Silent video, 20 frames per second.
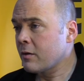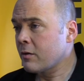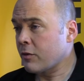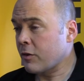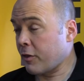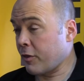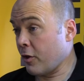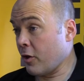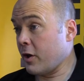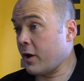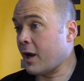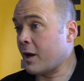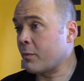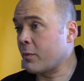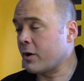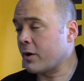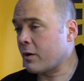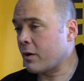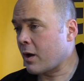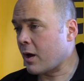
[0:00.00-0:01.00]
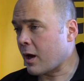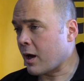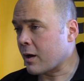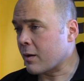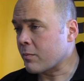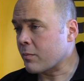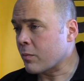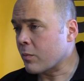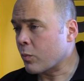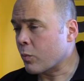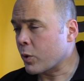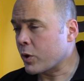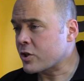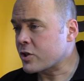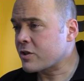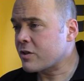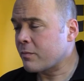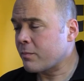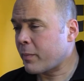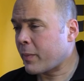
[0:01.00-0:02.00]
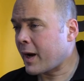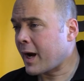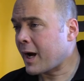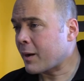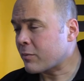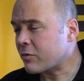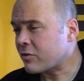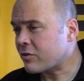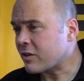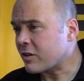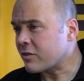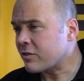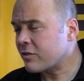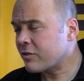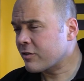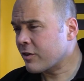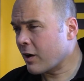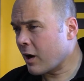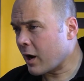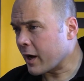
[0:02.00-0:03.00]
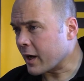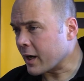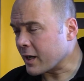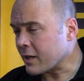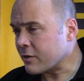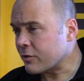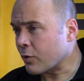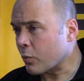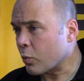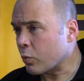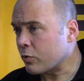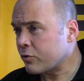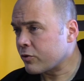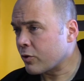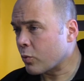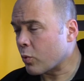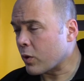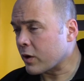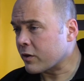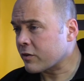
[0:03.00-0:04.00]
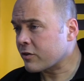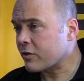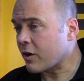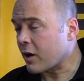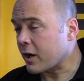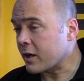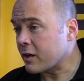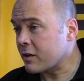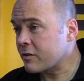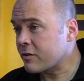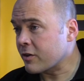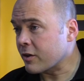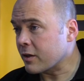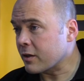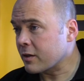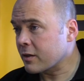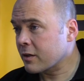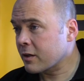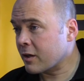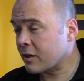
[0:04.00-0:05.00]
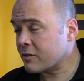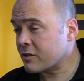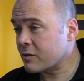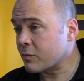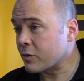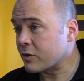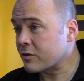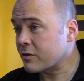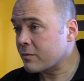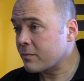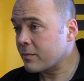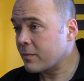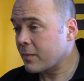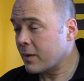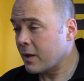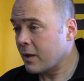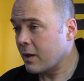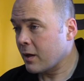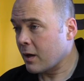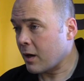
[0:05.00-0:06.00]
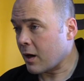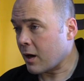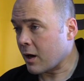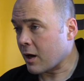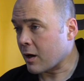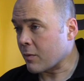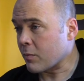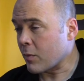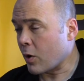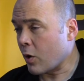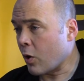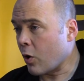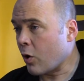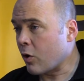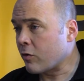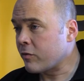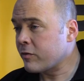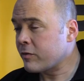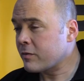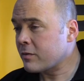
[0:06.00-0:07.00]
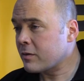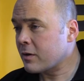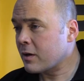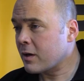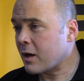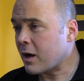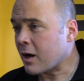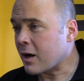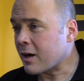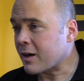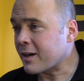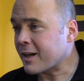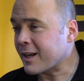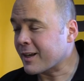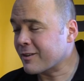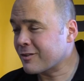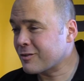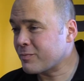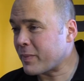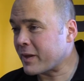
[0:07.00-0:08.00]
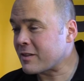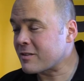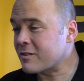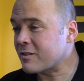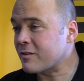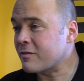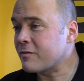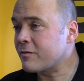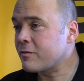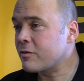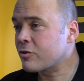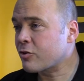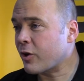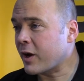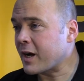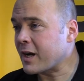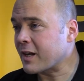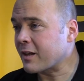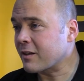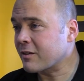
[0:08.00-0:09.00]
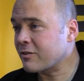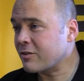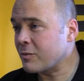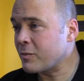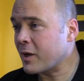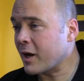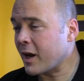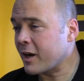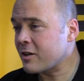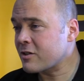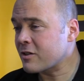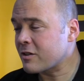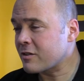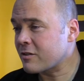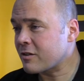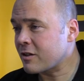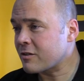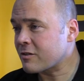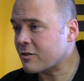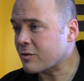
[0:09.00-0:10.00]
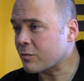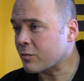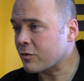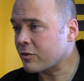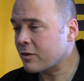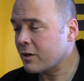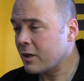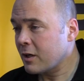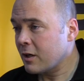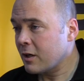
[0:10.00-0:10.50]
The third element, which perhaps sits slightly to one side, is that customers of expensive training simulation systems